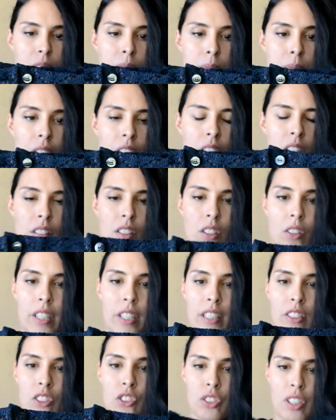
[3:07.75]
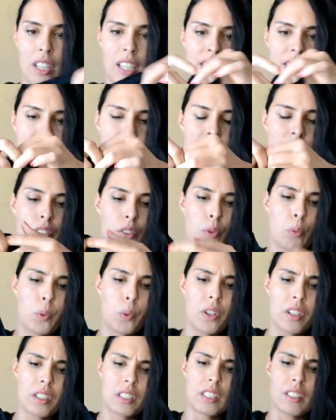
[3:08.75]
I'll go ahead and try and see if it
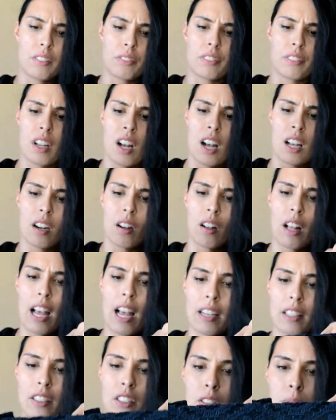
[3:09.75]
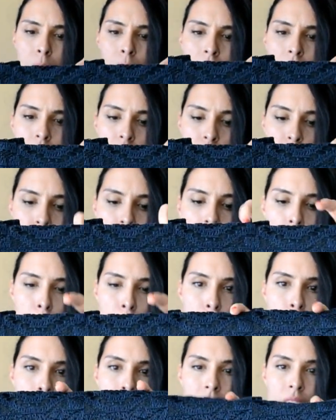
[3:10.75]
works. If not, I'll add it to my
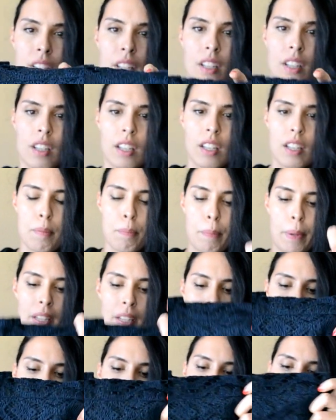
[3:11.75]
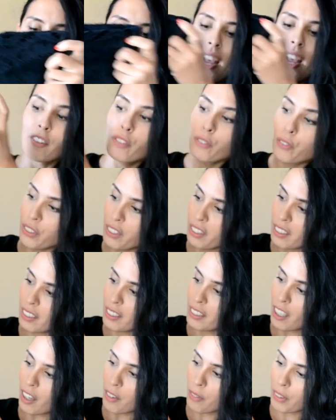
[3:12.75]
shop. But I really
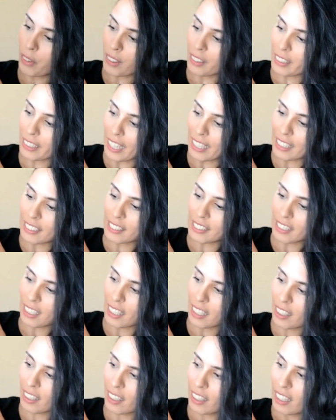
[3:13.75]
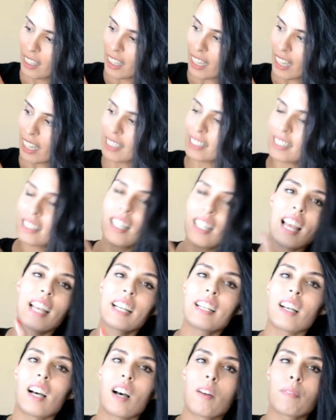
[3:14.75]
love the lacing. It's like
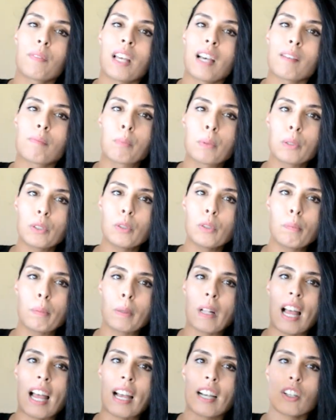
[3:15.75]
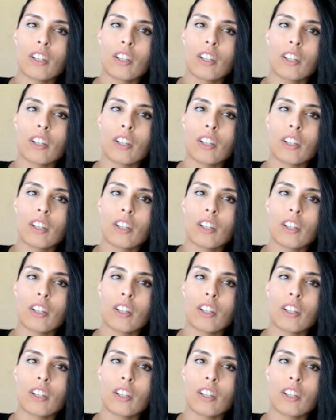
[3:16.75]
that blue-black